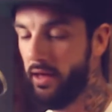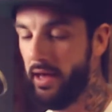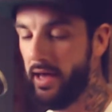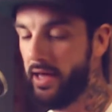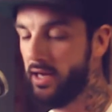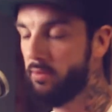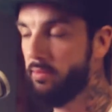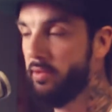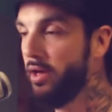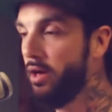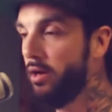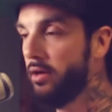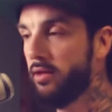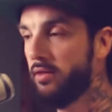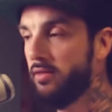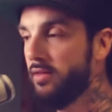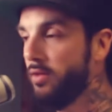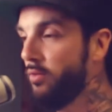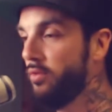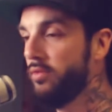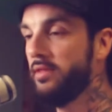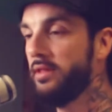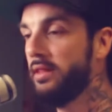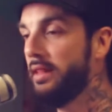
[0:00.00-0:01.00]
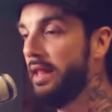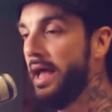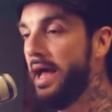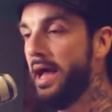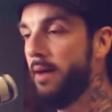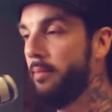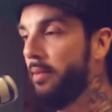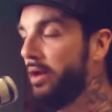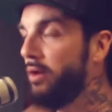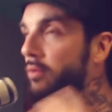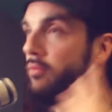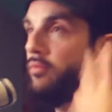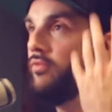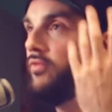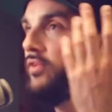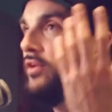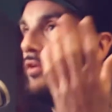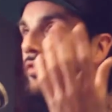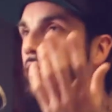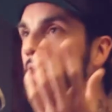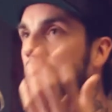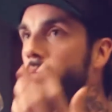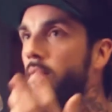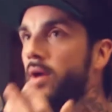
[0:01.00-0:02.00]
Antibiotics. It was a Lab. I don't
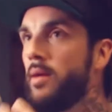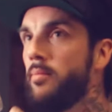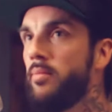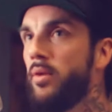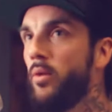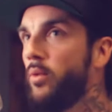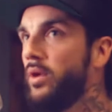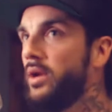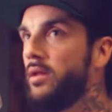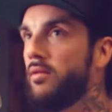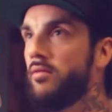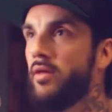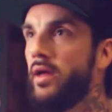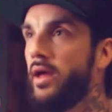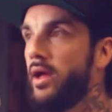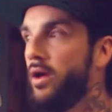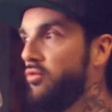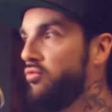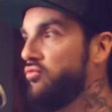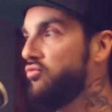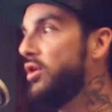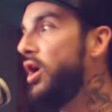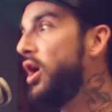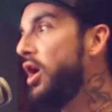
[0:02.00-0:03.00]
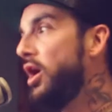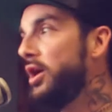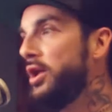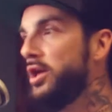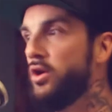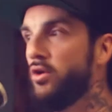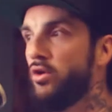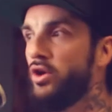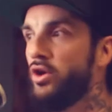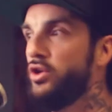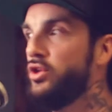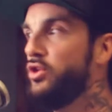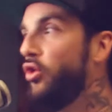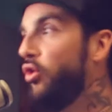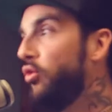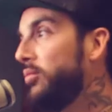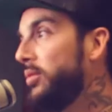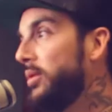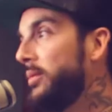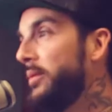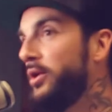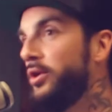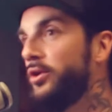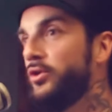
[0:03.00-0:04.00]
feel that way. But when it's like a Rottie or a
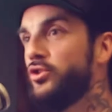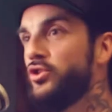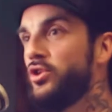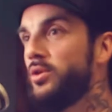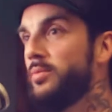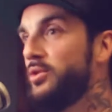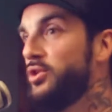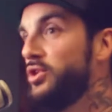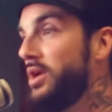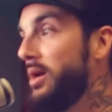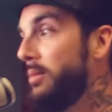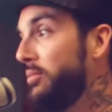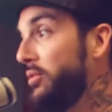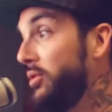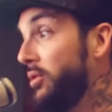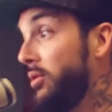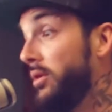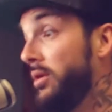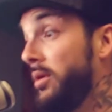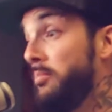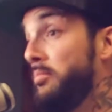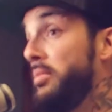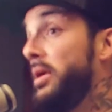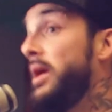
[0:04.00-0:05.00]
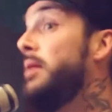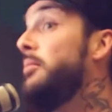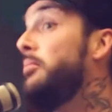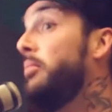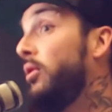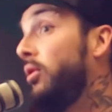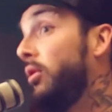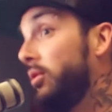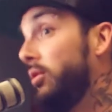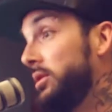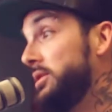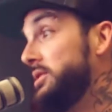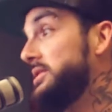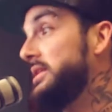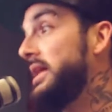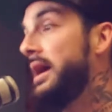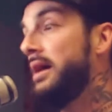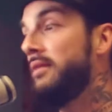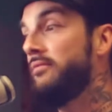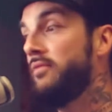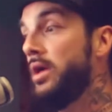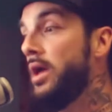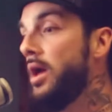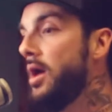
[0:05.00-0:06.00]
Doberman or a German Shepherd or a Pit Bull or
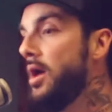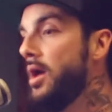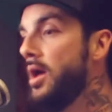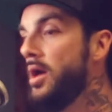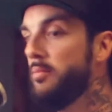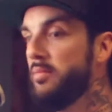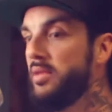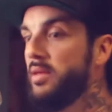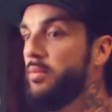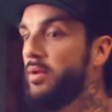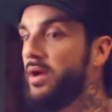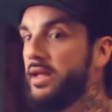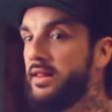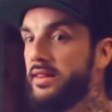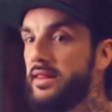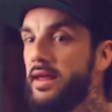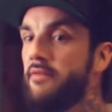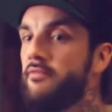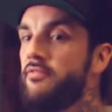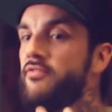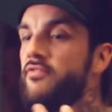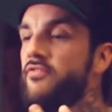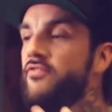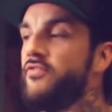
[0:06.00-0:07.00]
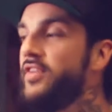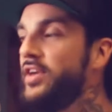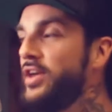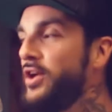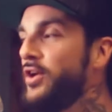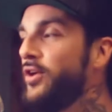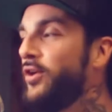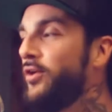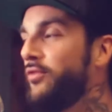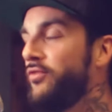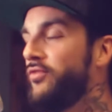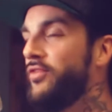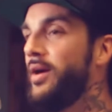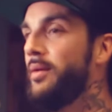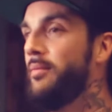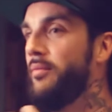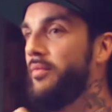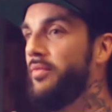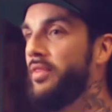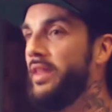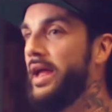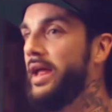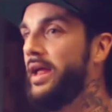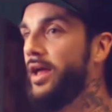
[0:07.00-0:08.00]
Staffy, people get that fear
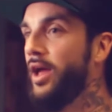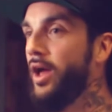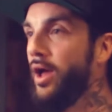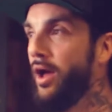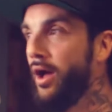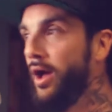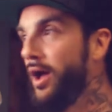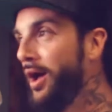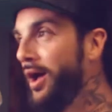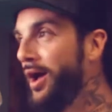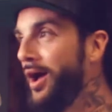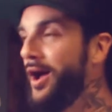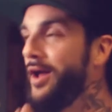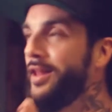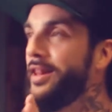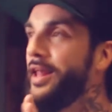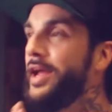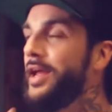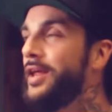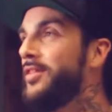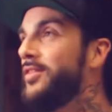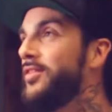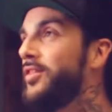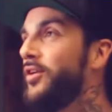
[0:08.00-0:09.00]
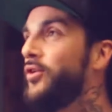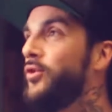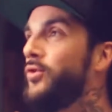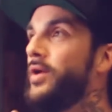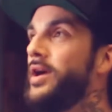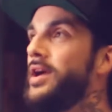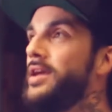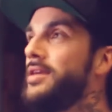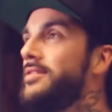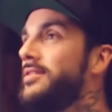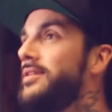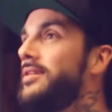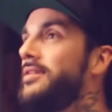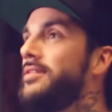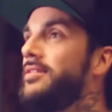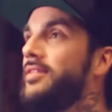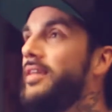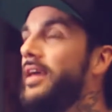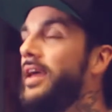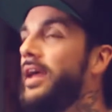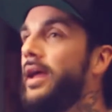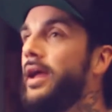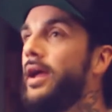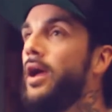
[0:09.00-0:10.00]
from like it's the craziest
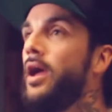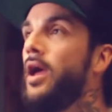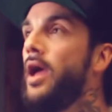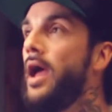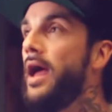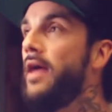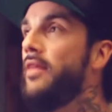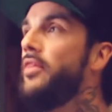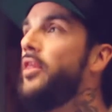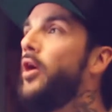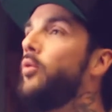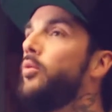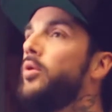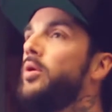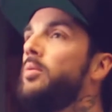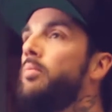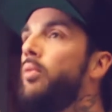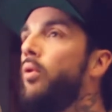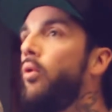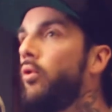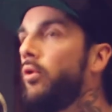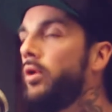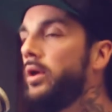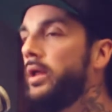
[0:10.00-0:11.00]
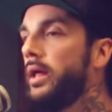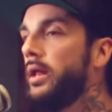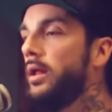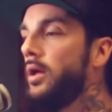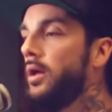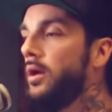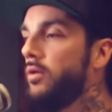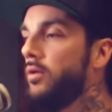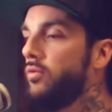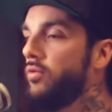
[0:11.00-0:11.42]
thing, and they'll report it.